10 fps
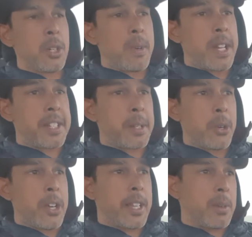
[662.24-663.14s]
when it did
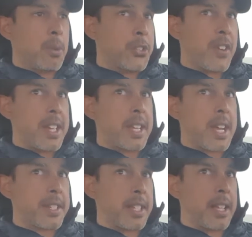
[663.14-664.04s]
work, it was
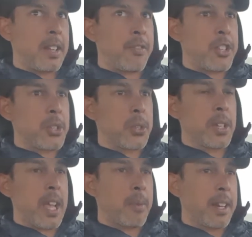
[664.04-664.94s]
fantastic. And if you do
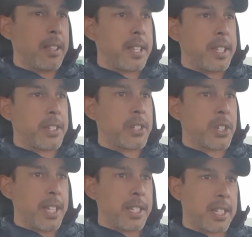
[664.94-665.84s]
get one of these, just
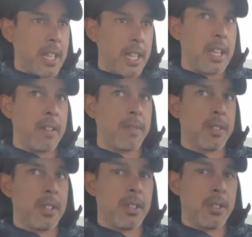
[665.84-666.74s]
check to see if
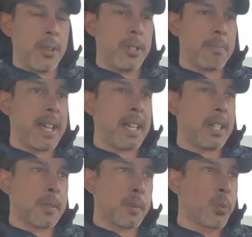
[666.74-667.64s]
those
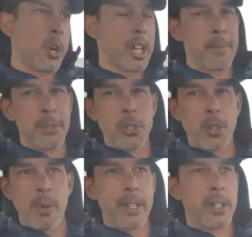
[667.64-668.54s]
mechanisms work. I'm
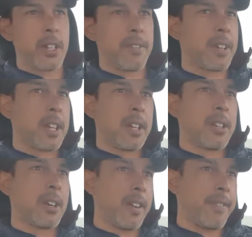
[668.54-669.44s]
sure we could have
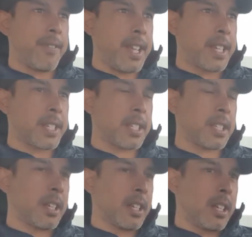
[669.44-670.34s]
got it fixed
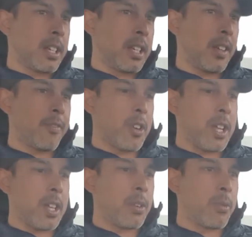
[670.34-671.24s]
if we
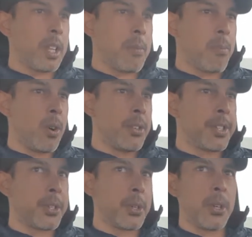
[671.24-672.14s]
really
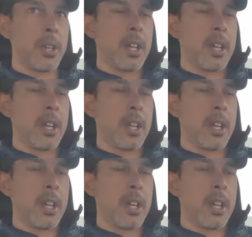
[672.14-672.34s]
wanted to,